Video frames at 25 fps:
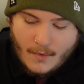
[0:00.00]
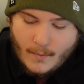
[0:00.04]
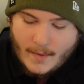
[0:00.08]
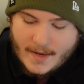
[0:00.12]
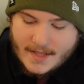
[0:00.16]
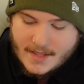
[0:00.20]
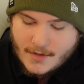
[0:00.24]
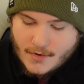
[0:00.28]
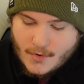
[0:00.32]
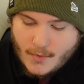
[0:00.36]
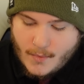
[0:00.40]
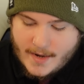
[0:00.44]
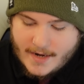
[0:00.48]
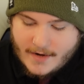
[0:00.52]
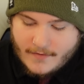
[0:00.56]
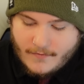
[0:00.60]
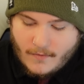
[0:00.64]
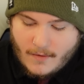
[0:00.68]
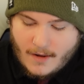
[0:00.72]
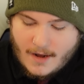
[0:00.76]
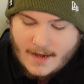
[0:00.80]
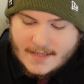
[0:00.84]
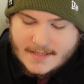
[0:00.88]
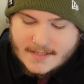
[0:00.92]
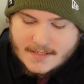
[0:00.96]
With the Queen
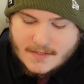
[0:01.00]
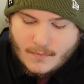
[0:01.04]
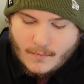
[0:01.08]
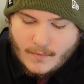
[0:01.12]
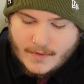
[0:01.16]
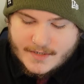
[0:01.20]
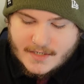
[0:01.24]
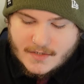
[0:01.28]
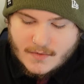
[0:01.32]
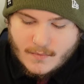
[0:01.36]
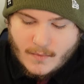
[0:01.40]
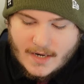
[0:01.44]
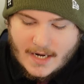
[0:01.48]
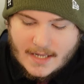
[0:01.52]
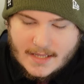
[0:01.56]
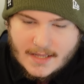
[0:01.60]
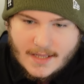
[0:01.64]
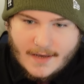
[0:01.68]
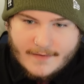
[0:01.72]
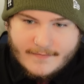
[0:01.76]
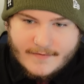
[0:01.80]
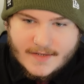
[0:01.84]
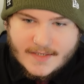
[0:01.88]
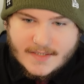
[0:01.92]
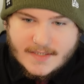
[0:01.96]
of Wands, which is what I
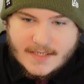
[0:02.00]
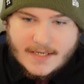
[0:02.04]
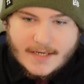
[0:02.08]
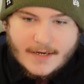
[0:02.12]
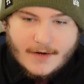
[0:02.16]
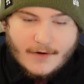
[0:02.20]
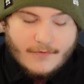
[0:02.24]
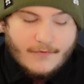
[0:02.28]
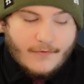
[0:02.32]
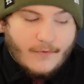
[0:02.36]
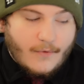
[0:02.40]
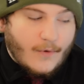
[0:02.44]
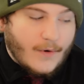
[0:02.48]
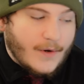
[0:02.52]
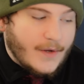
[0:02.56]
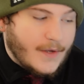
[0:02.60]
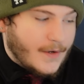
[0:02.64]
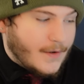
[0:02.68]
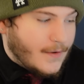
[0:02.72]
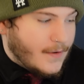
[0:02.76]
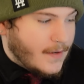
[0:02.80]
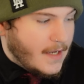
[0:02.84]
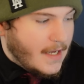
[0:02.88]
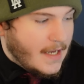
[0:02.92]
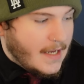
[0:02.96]
love to see here for
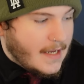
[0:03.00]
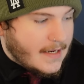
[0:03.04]
you.